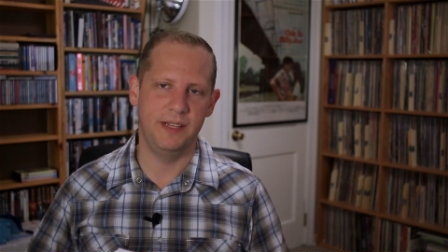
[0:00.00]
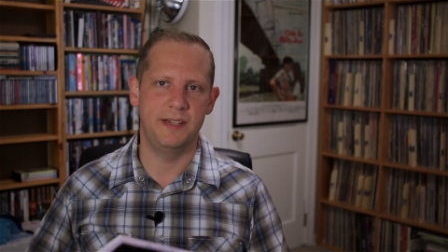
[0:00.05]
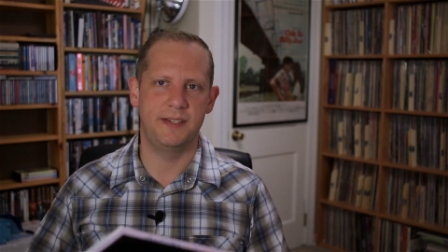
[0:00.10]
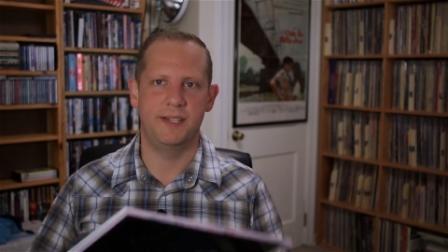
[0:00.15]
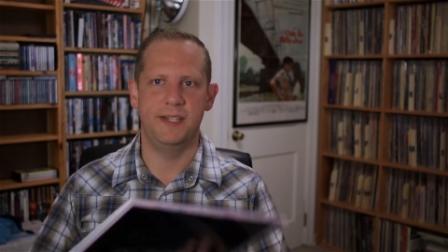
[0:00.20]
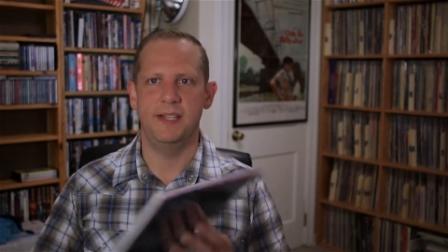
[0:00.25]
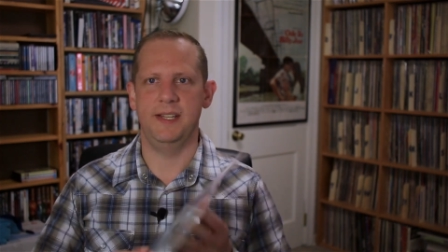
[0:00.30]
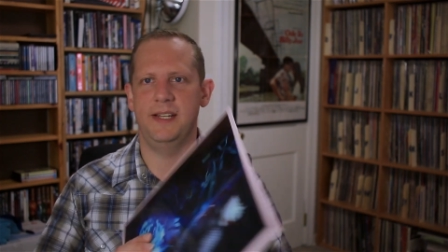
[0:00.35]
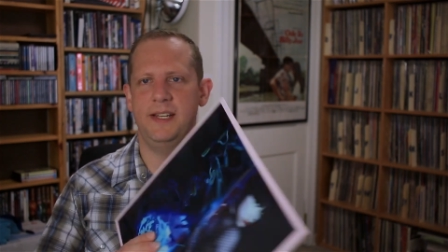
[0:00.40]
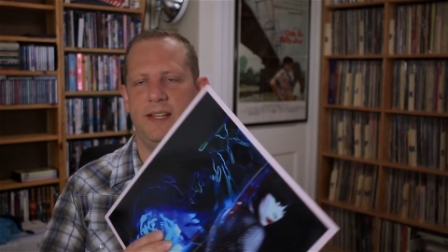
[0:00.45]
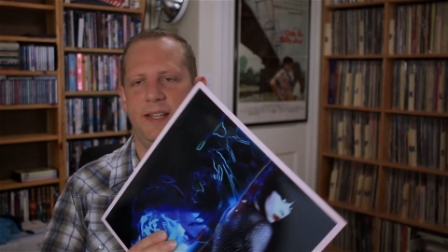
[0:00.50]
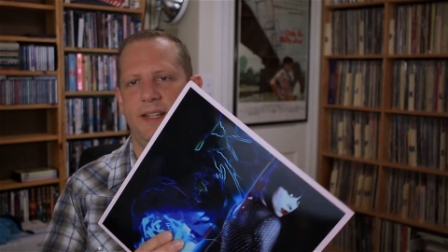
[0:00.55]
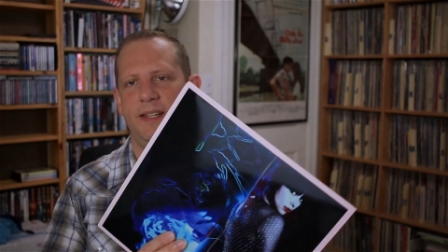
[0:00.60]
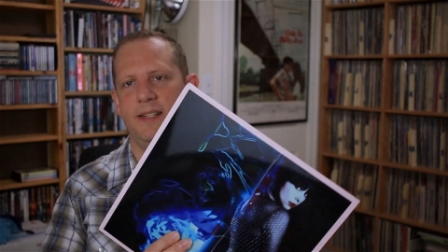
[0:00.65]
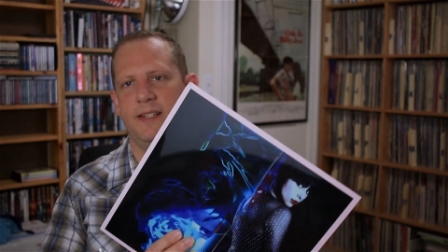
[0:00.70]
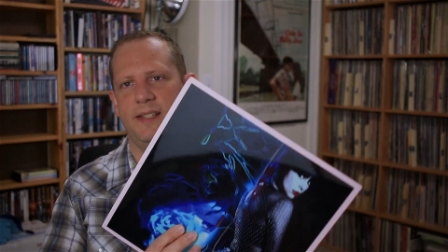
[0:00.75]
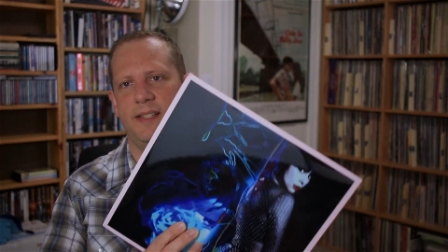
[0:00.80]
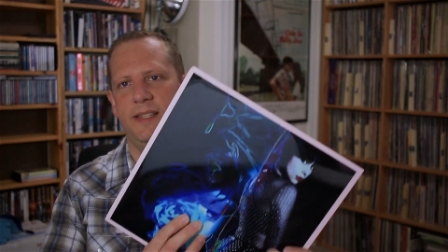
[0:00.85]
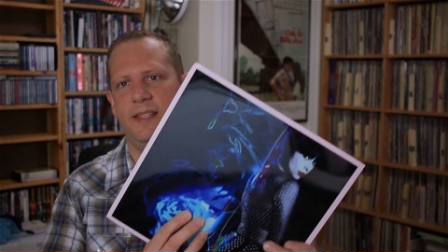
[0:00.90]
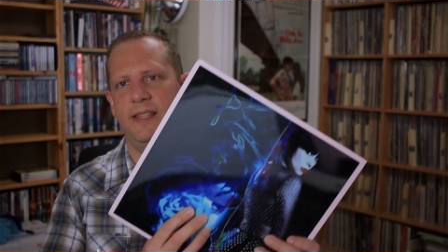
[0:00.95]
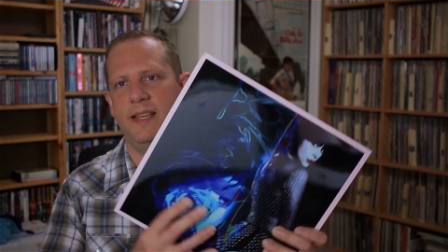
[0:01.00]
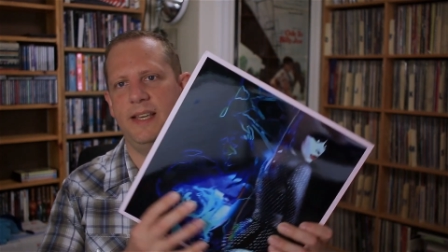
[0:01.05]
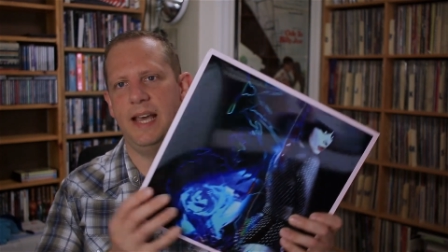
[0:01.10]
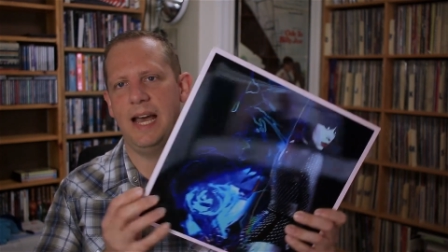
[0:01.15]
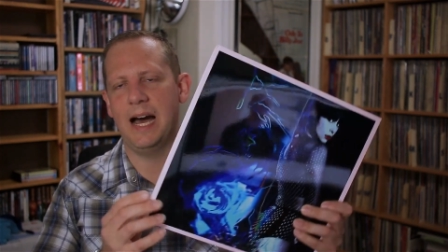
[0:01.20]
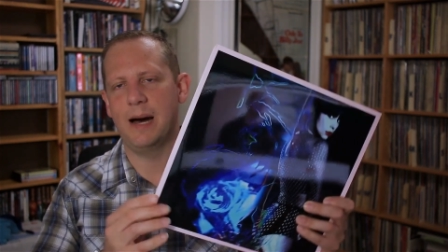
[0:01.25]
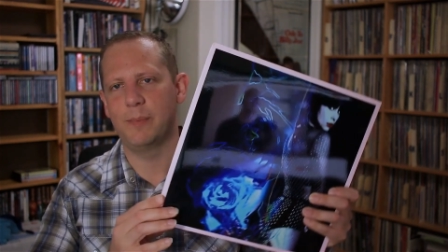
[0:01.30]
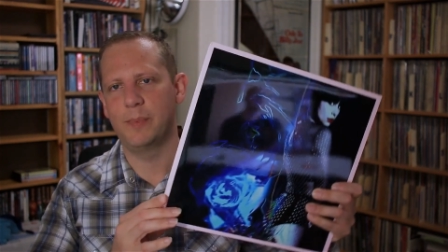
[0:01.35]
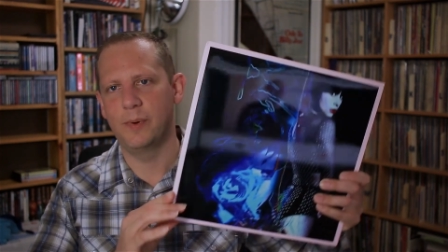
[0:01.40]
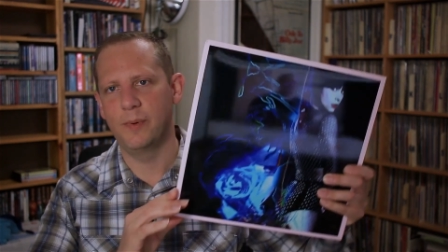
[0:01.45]
This is the
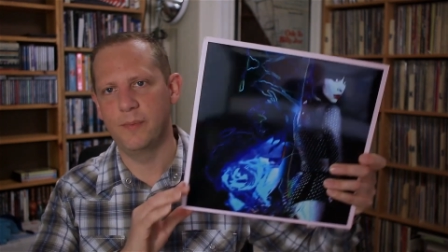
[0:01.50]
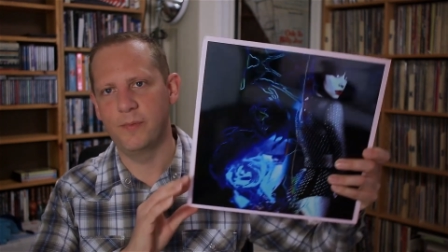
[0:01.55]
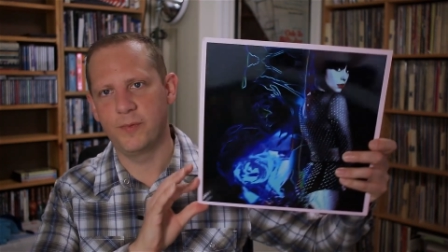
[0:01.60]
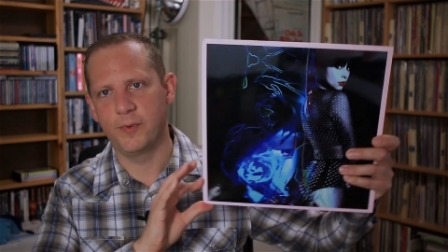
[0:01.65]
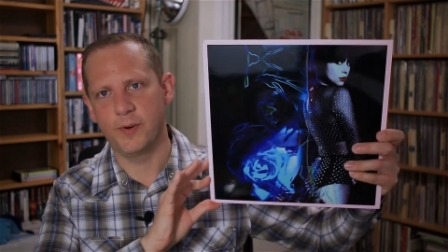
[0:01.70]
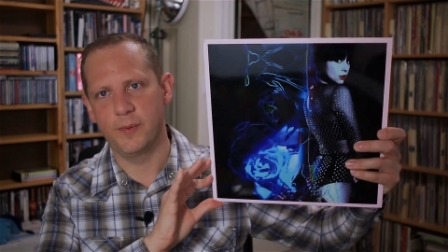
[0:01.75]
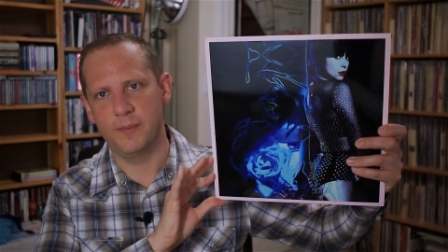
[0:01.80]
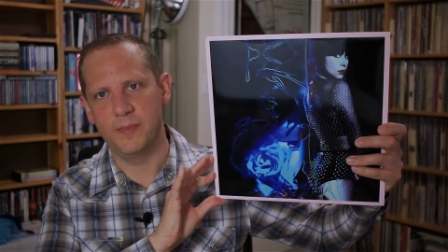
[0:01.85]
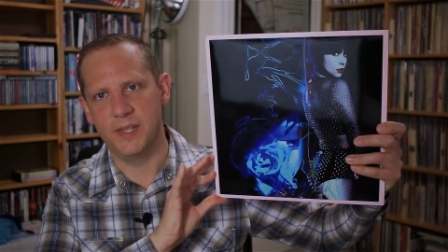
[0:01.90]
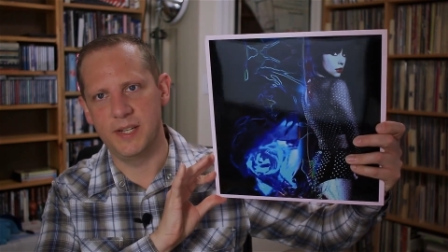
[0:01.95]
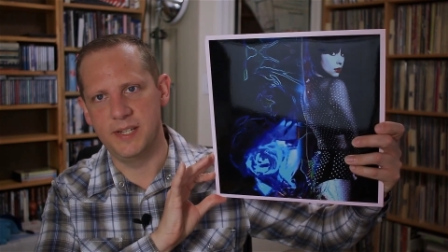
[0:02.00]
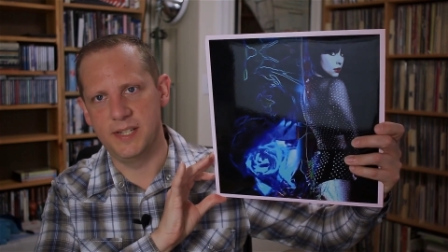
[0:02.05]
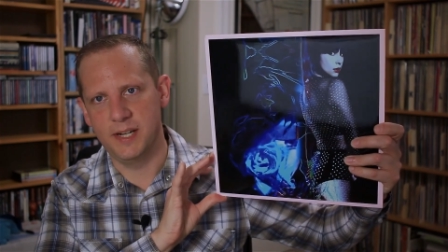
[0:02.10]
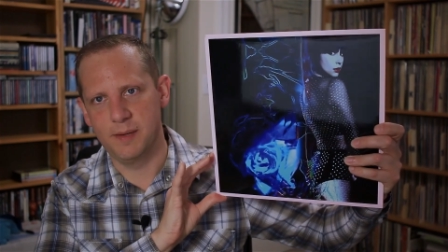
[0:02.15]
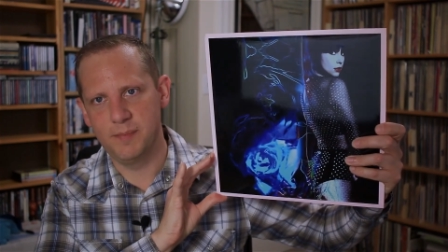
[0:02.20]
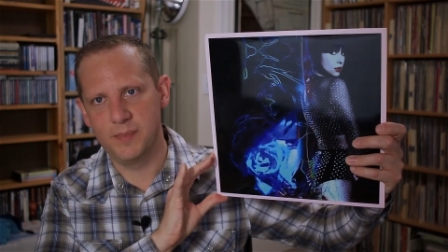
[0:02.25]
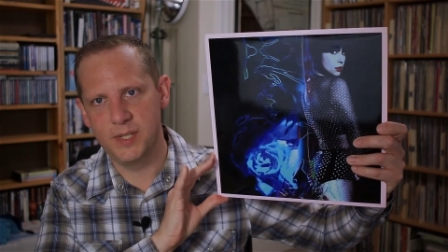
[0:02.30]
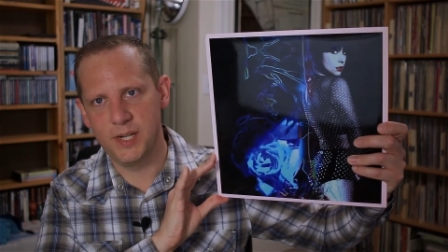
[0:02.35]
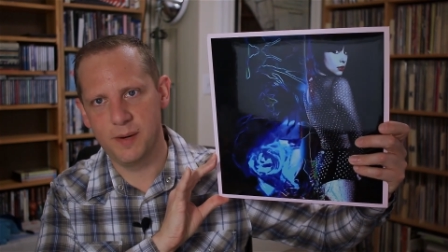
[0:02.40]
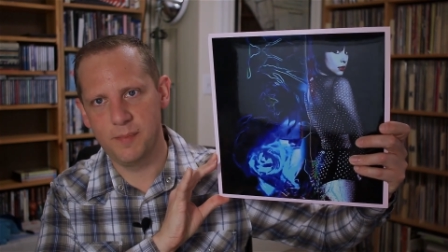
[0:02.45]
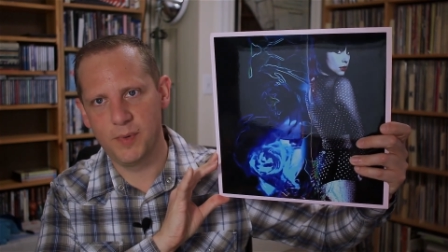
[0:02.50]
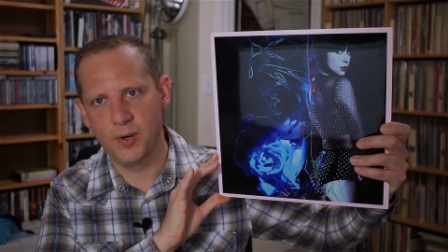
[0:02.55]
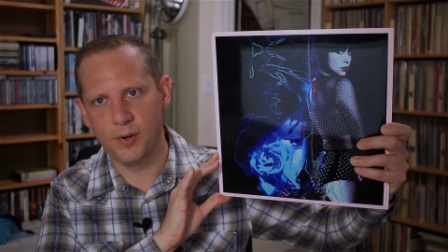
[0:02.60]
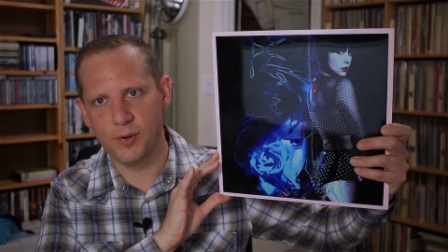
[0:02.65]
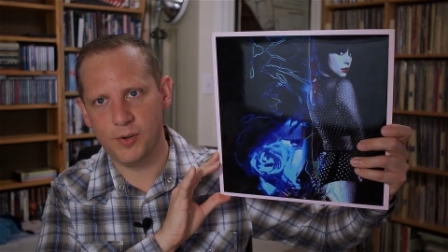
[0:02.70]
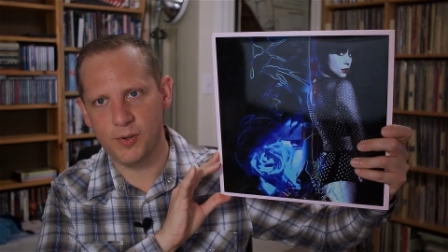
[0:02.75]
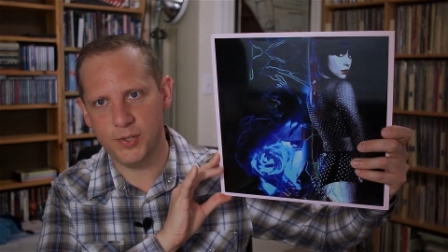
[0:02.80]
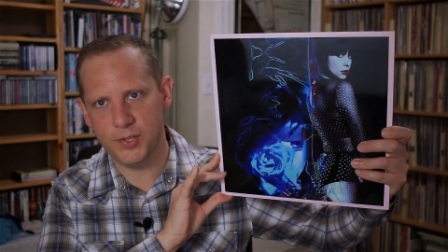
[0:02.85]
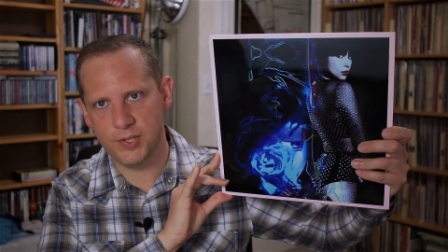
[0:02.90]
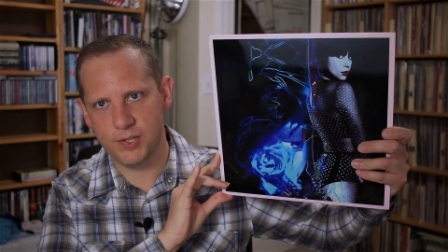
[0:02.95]
album from the Dum Dum
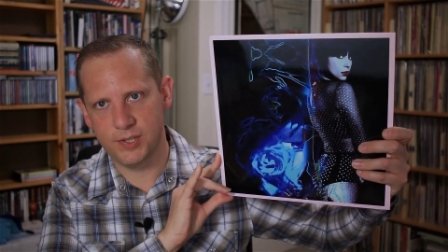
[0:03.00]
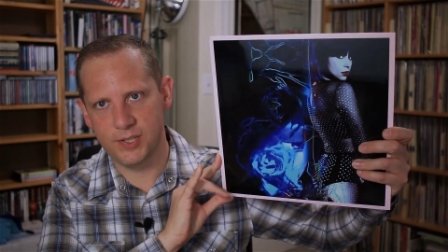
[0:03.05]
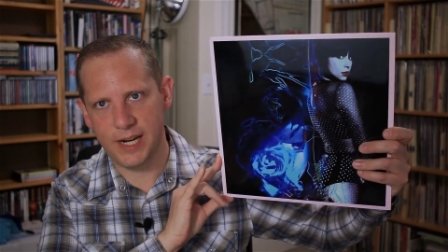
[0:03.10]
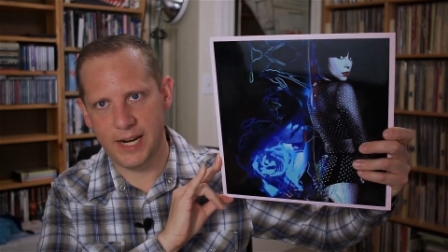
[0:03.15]
Girls